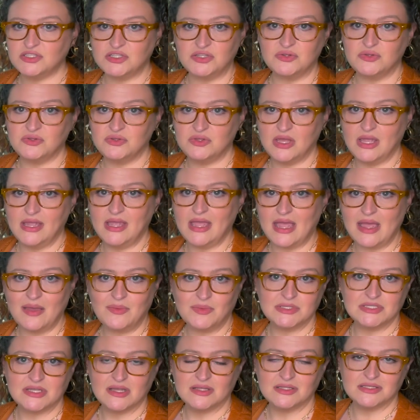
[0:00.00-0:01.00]
Do you think
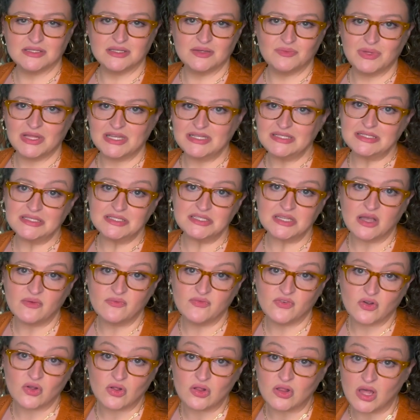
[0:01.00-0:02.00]
Amazon's a good place to
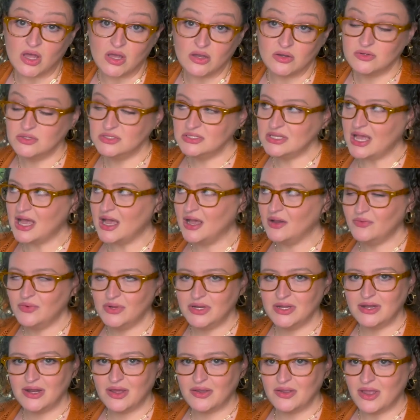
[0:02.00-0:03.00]
shop for clothes? I
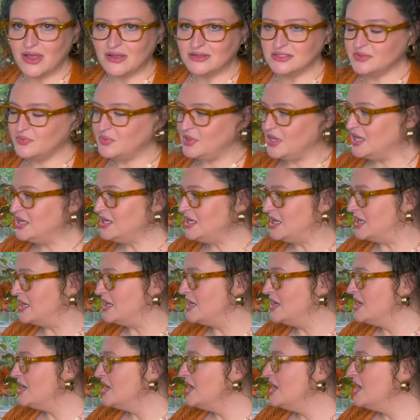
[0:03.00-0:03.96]
want to know y'all's opinion.